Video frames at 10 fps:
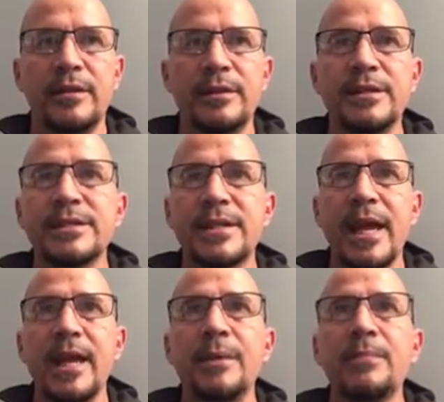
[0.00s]
the
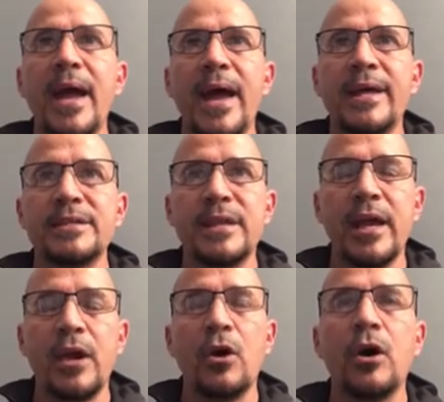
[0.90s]
same as
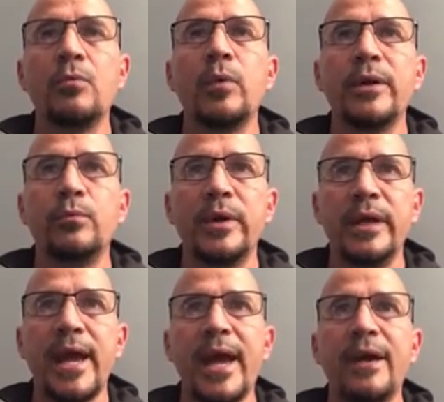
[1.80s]
they are when
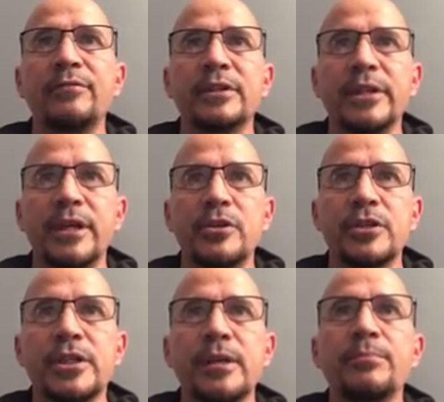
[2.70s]
we have a
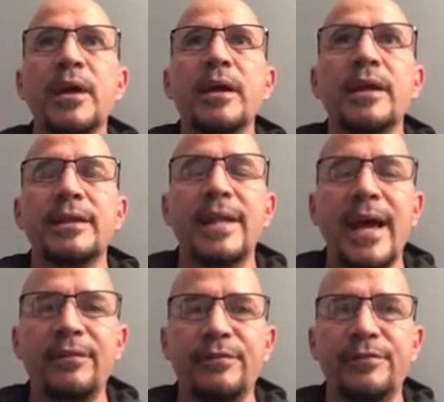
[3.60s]
leadership
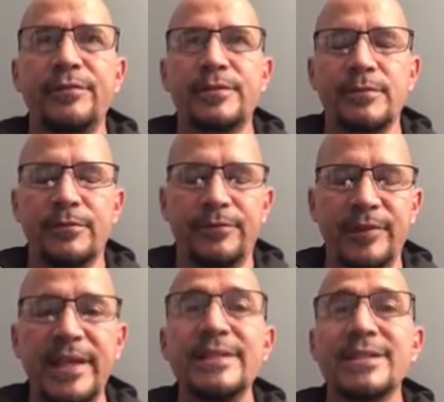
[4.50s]
that
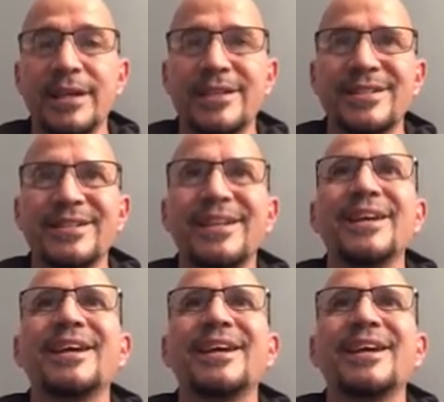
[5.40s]
feeds us